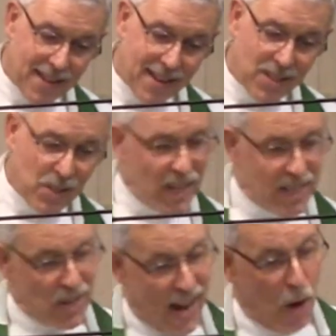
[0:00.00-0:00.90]
a
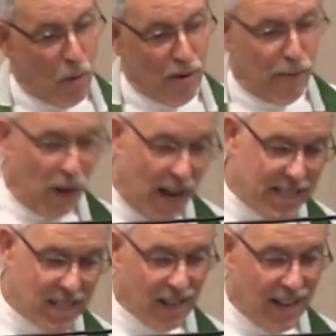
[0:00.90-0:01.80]
6-hour
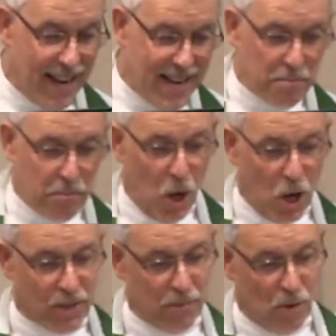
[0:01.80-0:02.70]
flight delay in
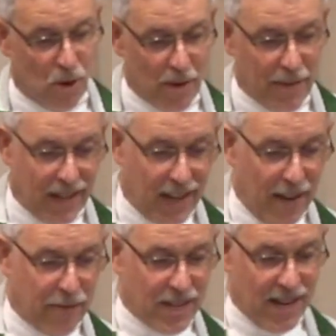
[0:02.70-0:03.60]
Baltimore that
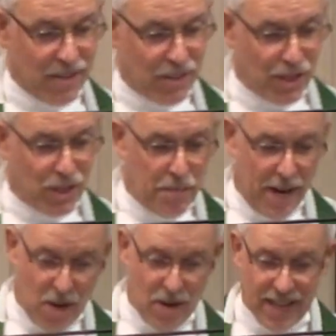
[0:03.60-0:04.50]
left us
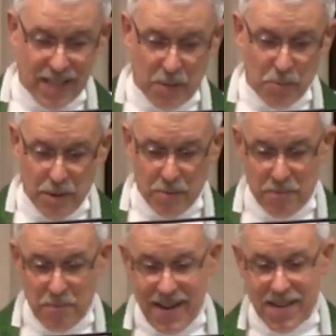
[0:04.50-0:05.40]
despairing that we would
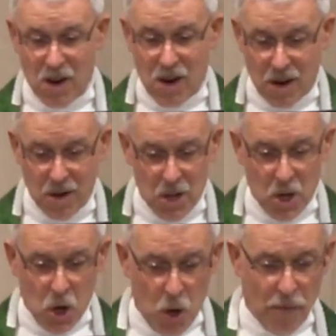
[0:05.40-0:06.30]
make our
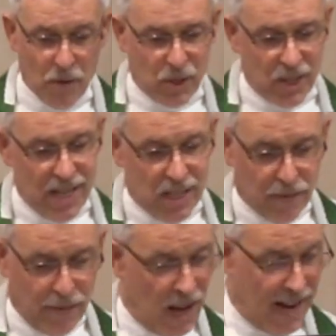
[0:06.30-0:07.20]
overseas
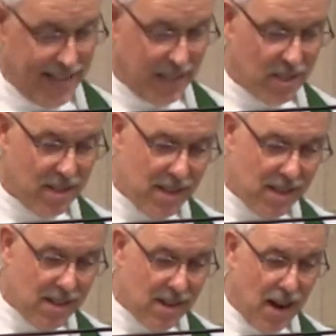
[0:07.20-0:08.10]
flight
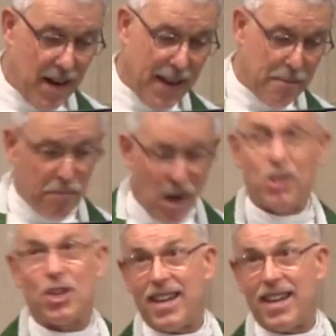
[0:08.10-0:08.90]
on a budget